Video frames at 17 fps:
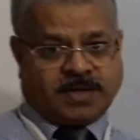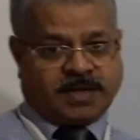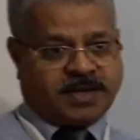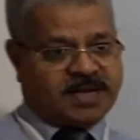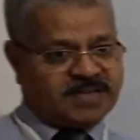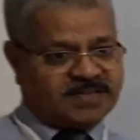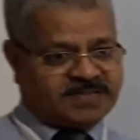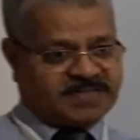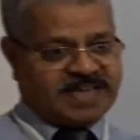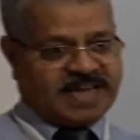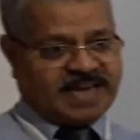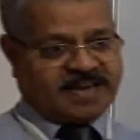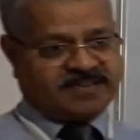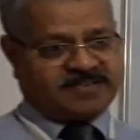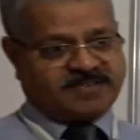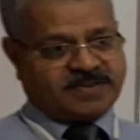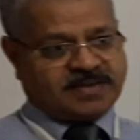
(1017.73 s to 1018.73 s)
He
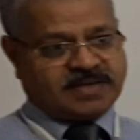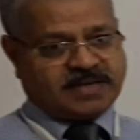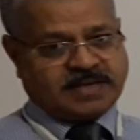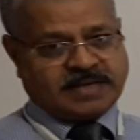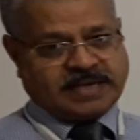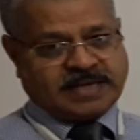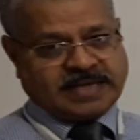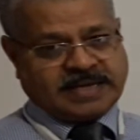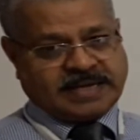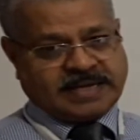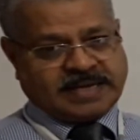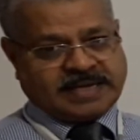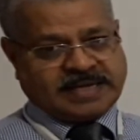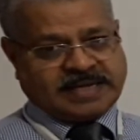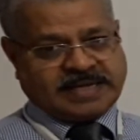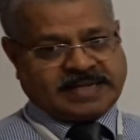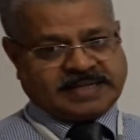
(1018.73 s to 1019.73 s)
says
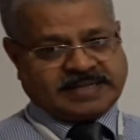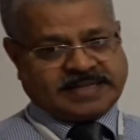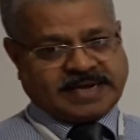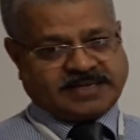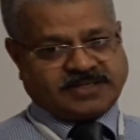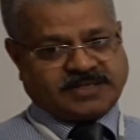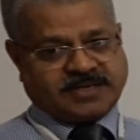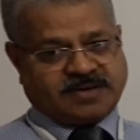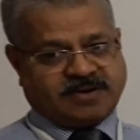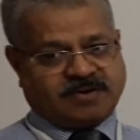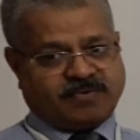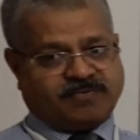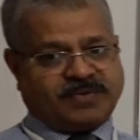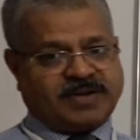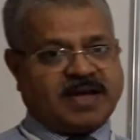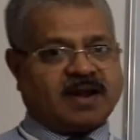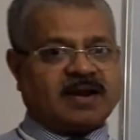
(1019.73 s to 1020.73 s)
that
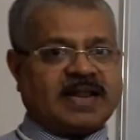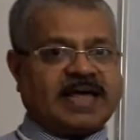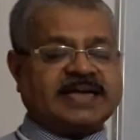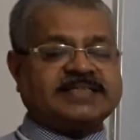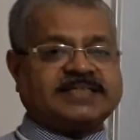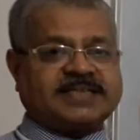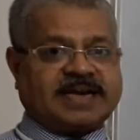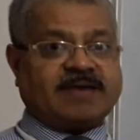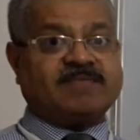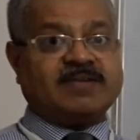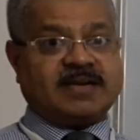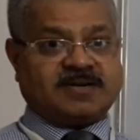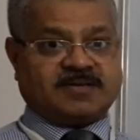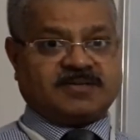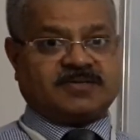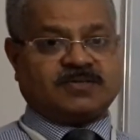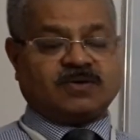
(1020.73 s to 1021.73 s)
we are like
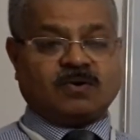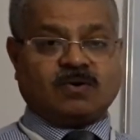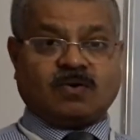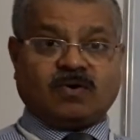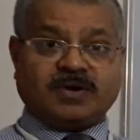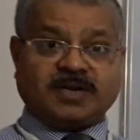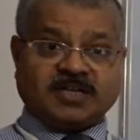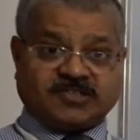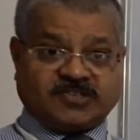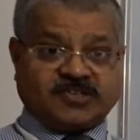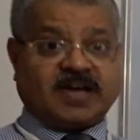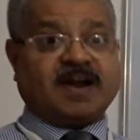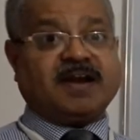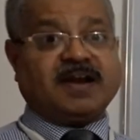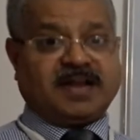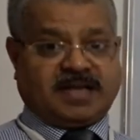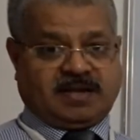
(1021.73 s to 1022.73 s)
travelers on a
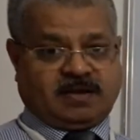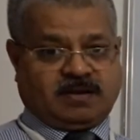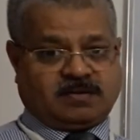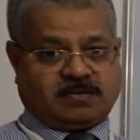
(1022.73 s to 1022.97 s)
journey